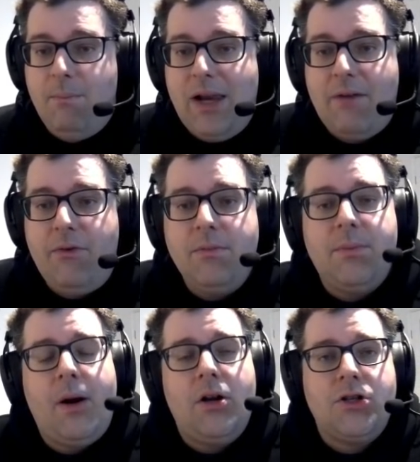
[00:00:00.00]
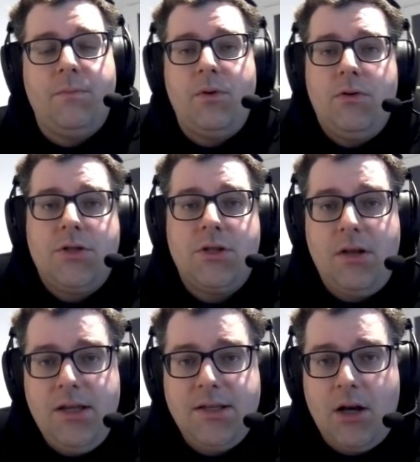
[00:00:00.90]
Platform departure boards
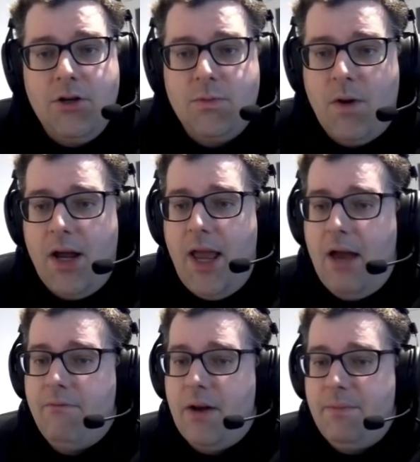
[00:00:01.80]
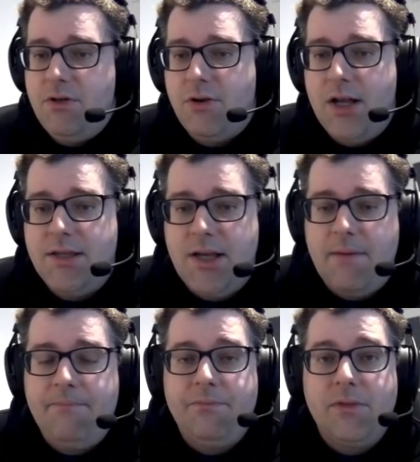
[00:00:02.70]
to East Coast Way and Rapid
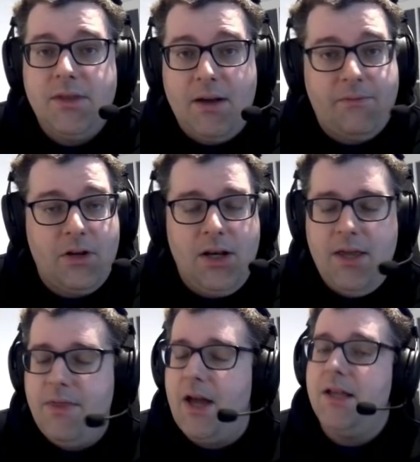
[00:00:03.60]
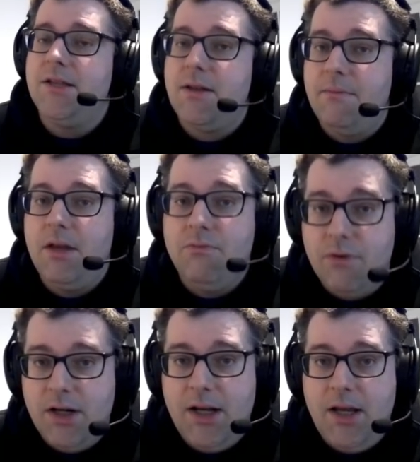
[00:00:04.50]
Transit. Definitely that is something
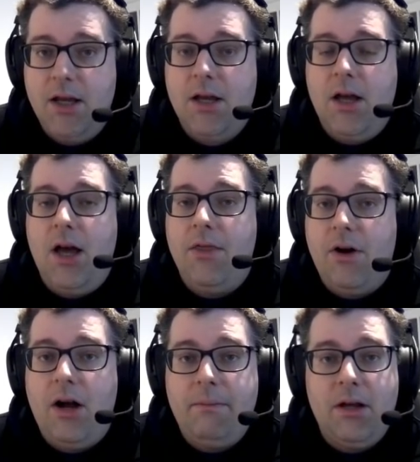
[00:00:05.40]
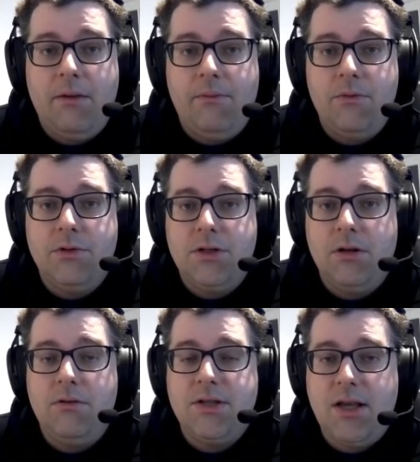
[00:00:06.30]
really that I'm looking forward
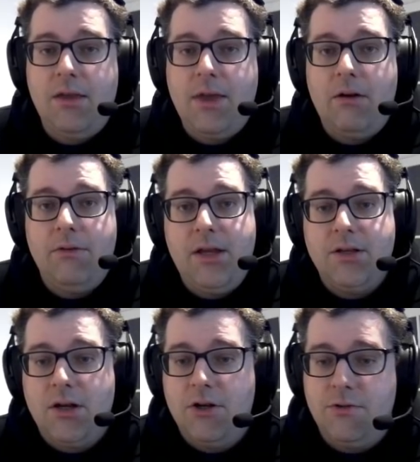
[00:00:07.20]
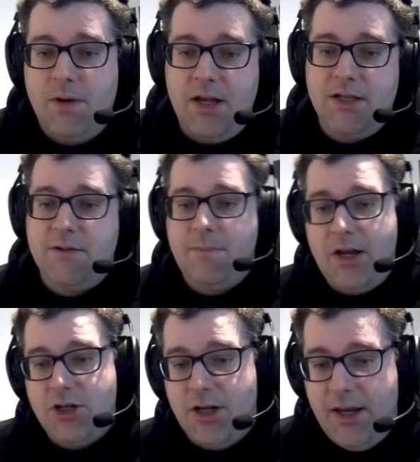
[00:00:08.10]
to, seeing that on the East Coast Way
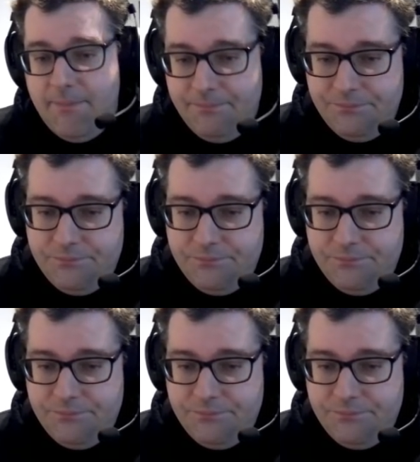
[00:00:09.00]
especially.